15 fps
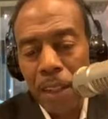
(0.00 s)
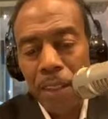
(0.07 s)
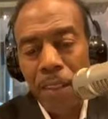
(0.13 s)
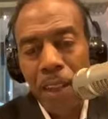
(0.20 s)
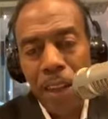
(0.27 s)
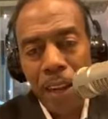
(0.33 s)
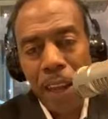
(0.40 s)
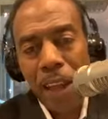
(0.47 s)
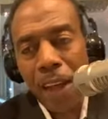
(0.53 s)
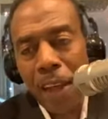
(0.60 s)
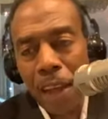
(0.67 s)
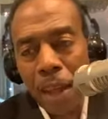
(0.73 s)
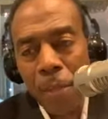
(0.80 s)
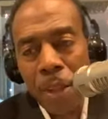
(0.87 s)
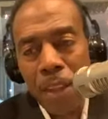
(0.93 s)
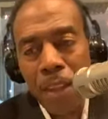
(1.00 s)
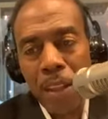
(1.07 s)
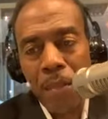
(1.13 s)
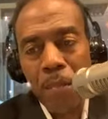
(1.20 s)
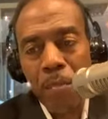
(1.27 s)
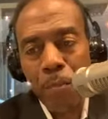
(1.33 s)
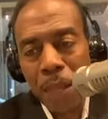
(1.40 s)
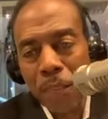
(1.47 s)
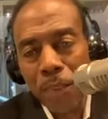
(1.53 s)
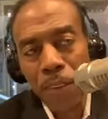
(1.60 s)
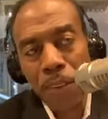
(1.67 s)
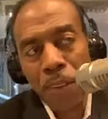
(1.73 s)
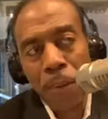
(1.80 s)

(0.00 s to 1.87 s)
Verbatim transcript: saying, I am a business